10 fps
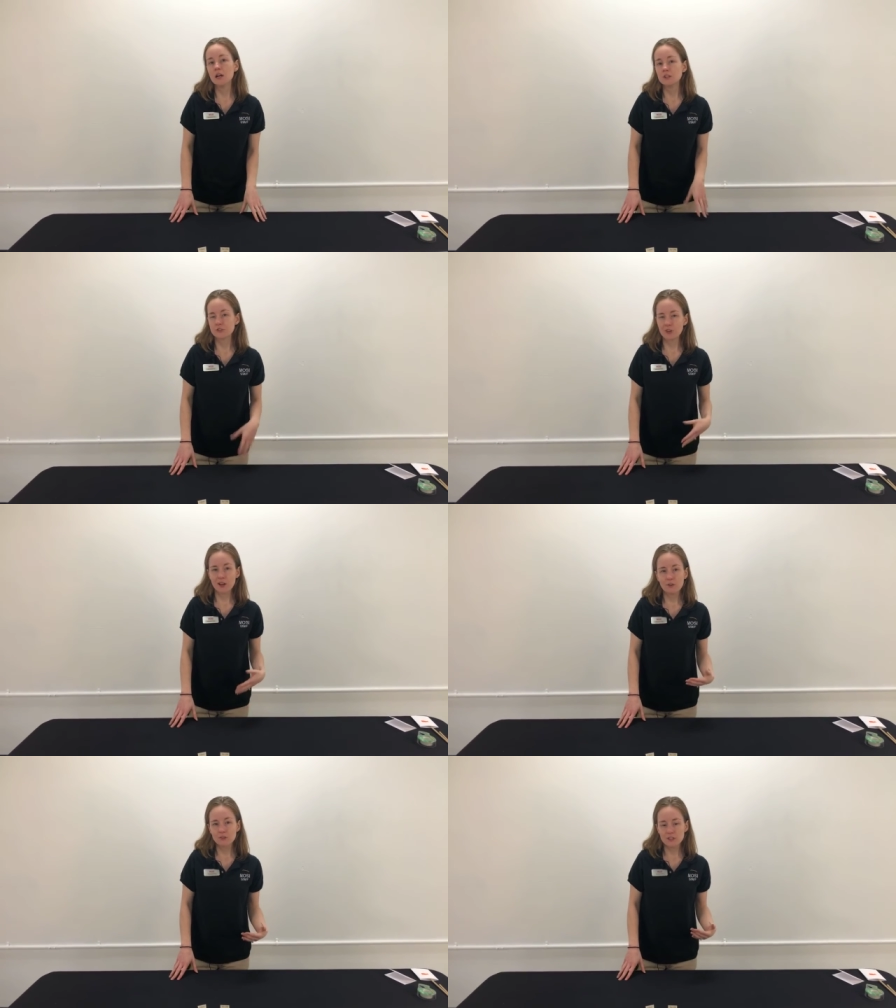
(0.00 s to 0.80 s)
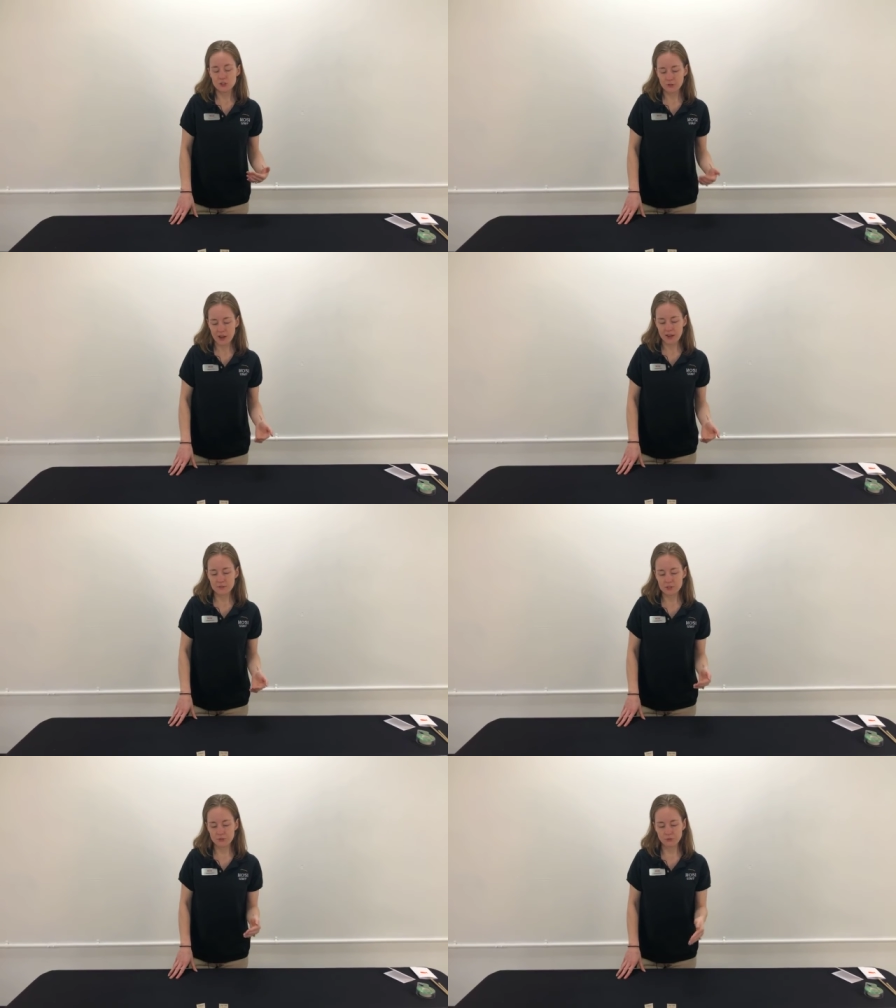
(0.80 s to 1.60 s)
So not only do you have
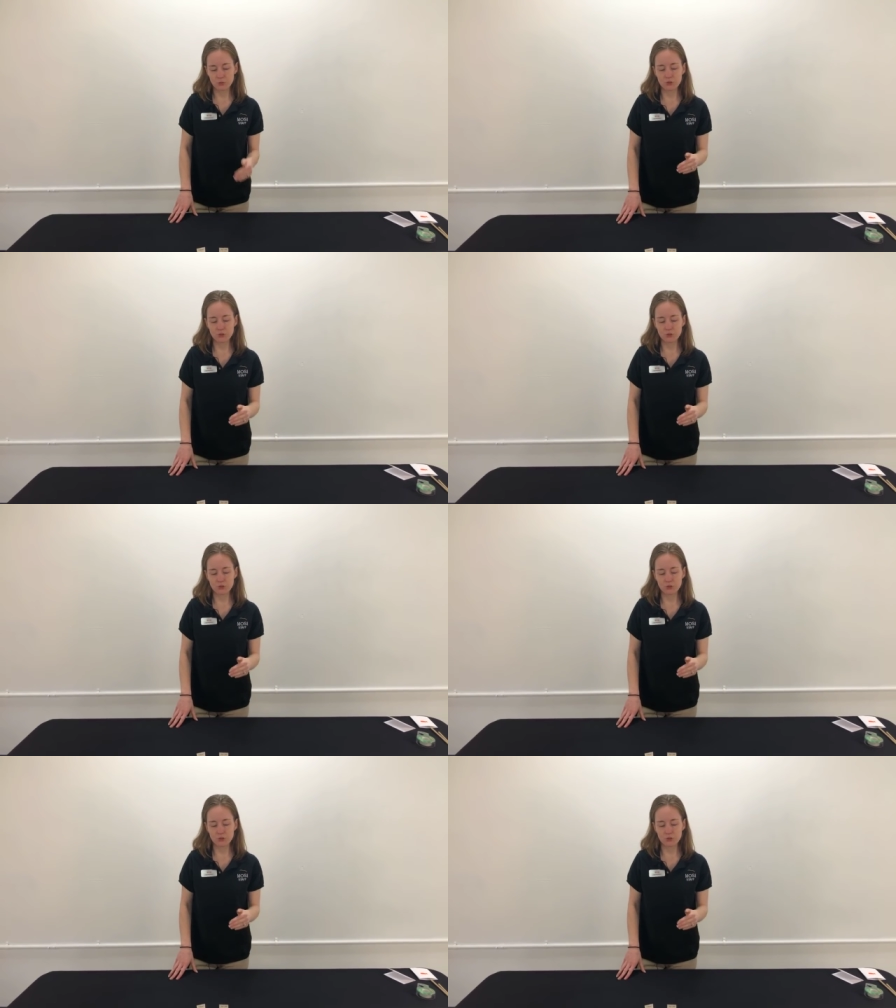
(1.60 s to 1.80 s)
these 4